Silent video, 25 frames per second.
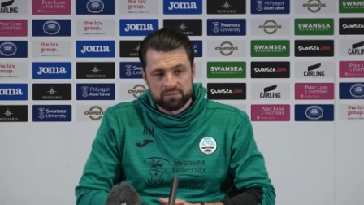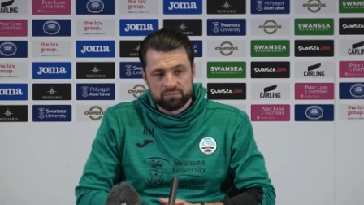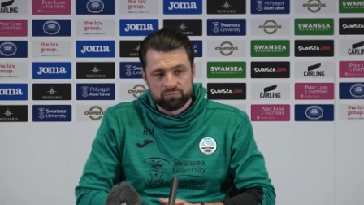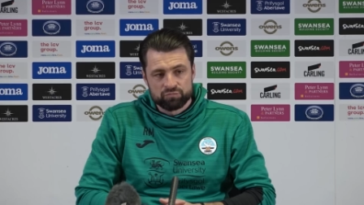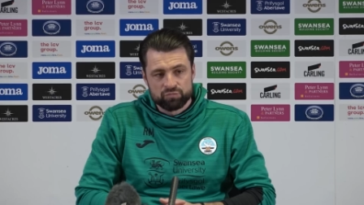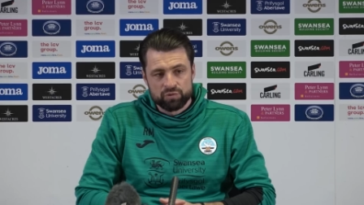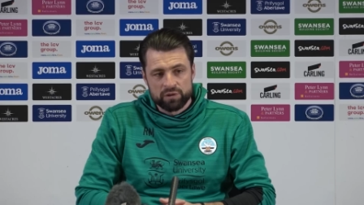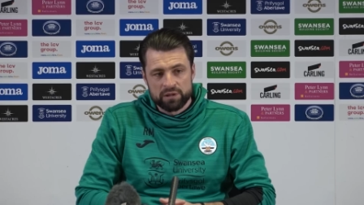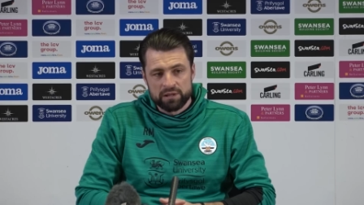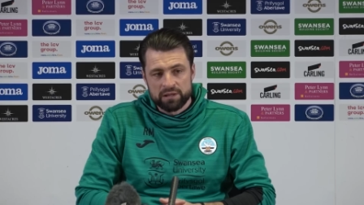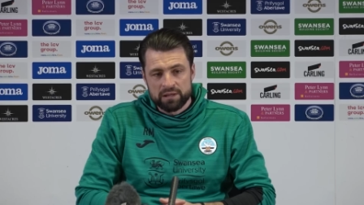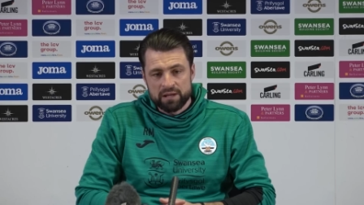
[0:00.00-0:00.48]

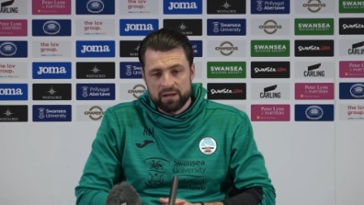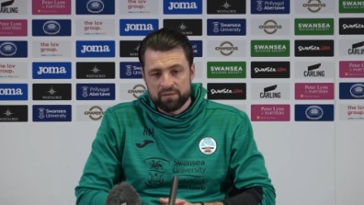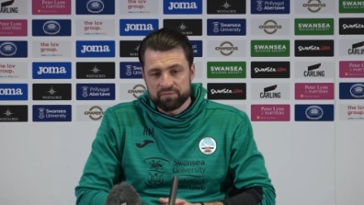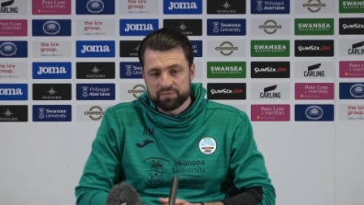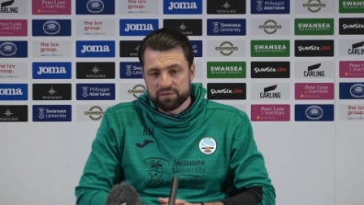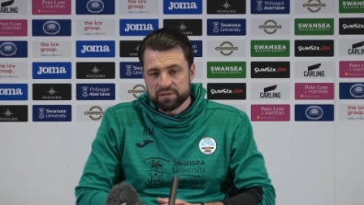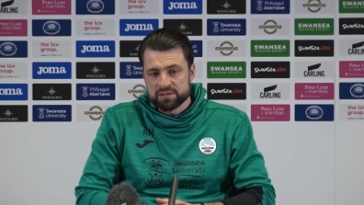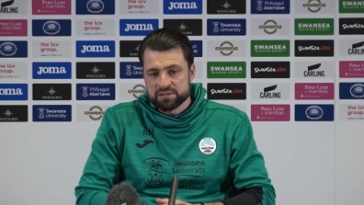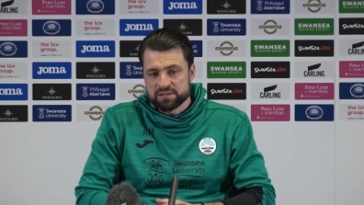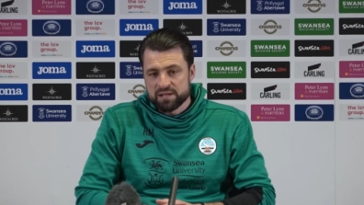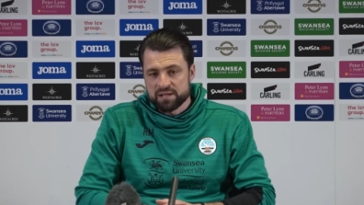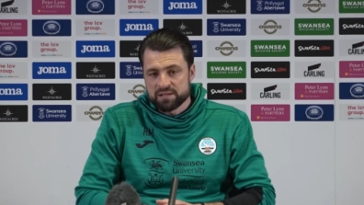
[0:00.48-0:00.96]
really love
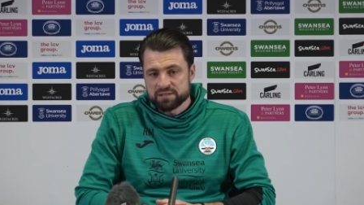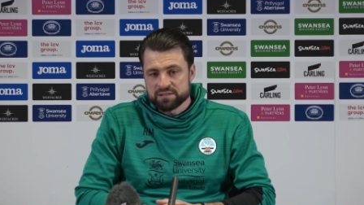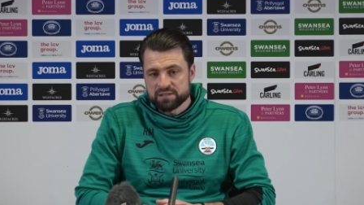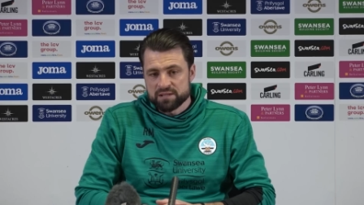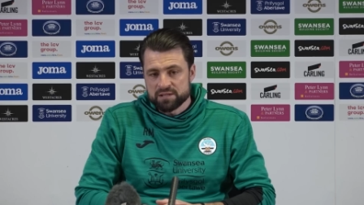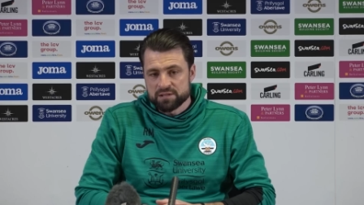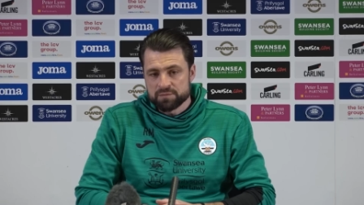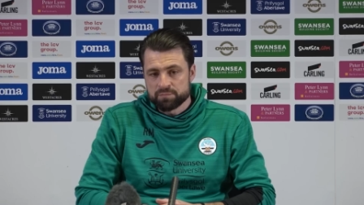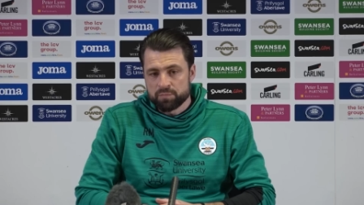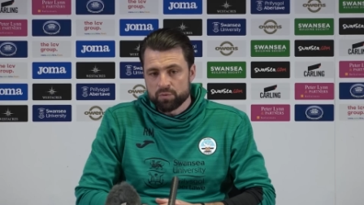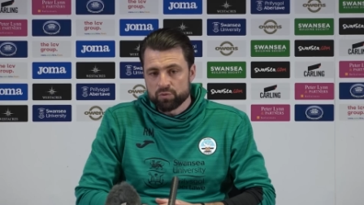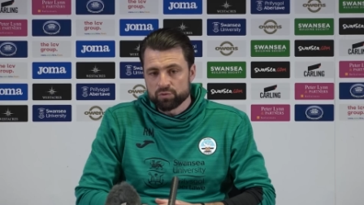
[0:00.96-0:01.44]
the intensity
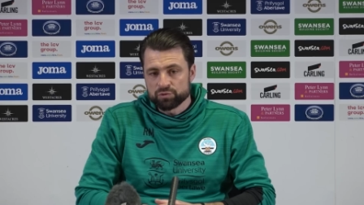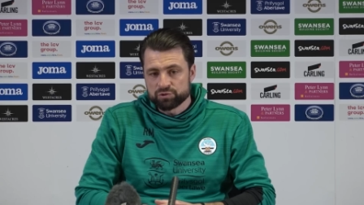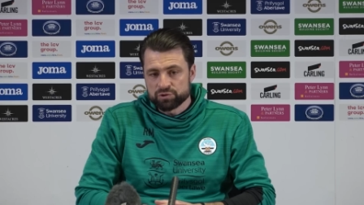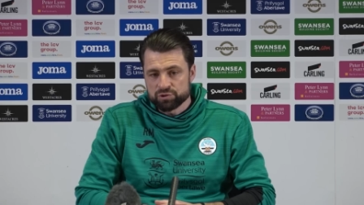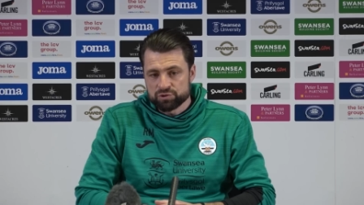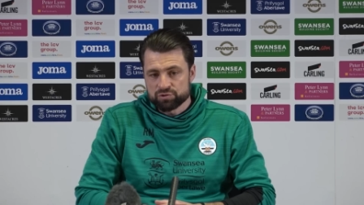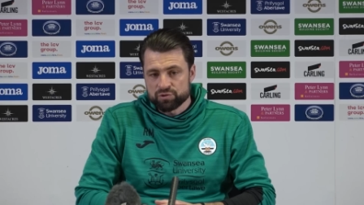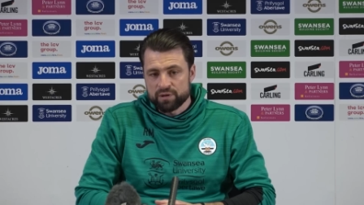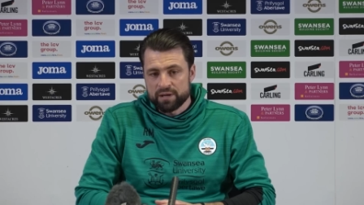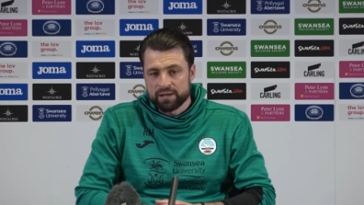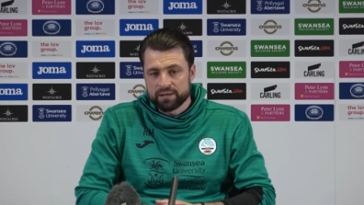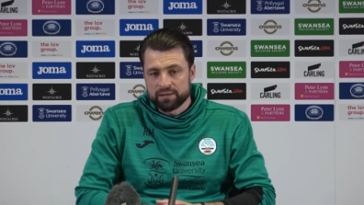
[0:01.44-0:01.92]
he's brought to
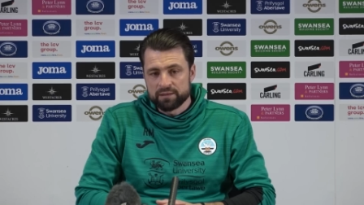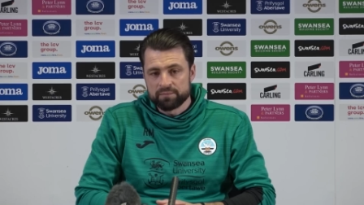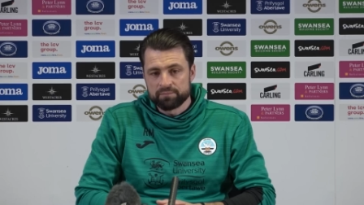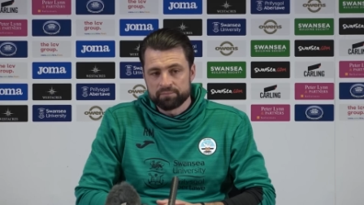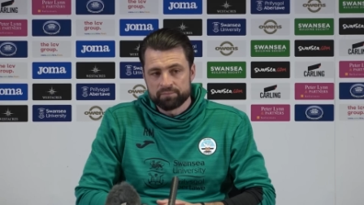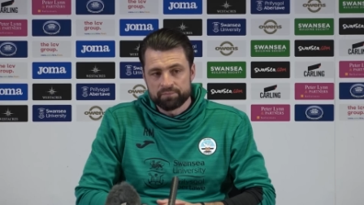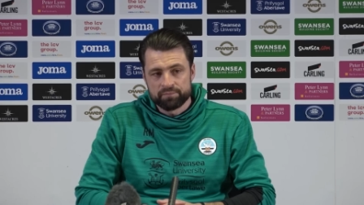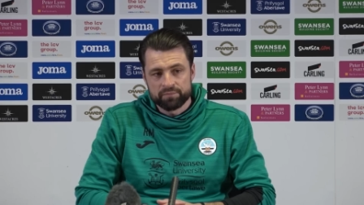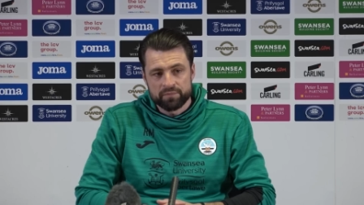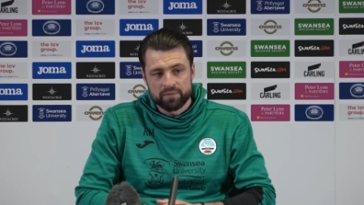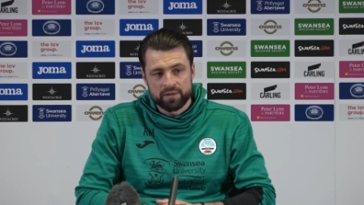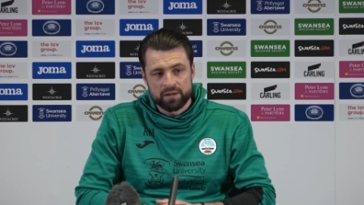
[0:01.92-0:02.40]
training
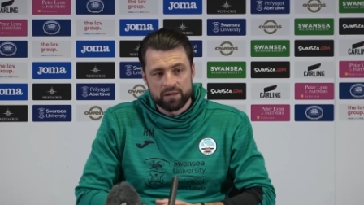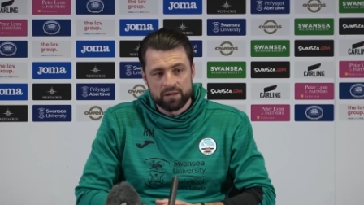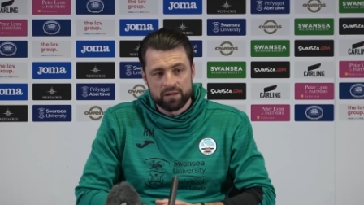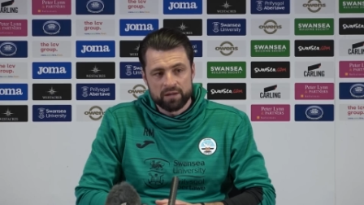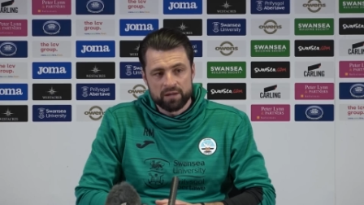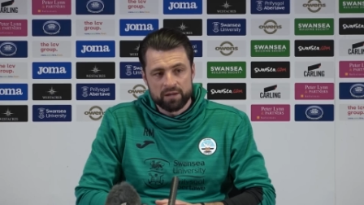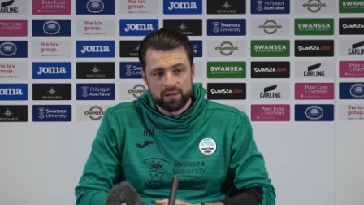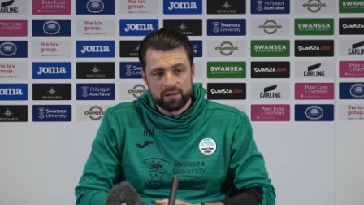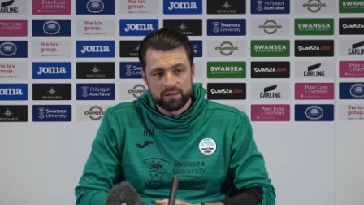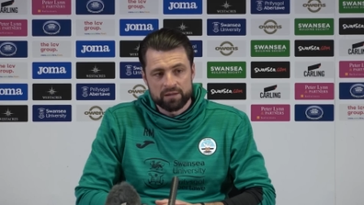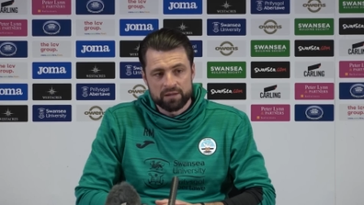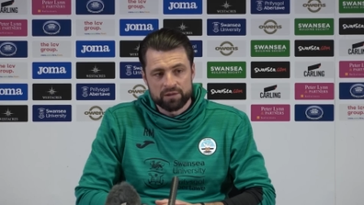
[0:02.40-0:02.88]

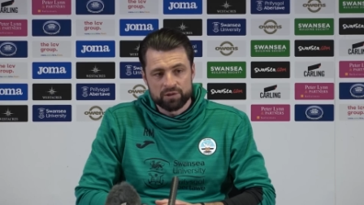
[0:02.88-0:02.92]
uh,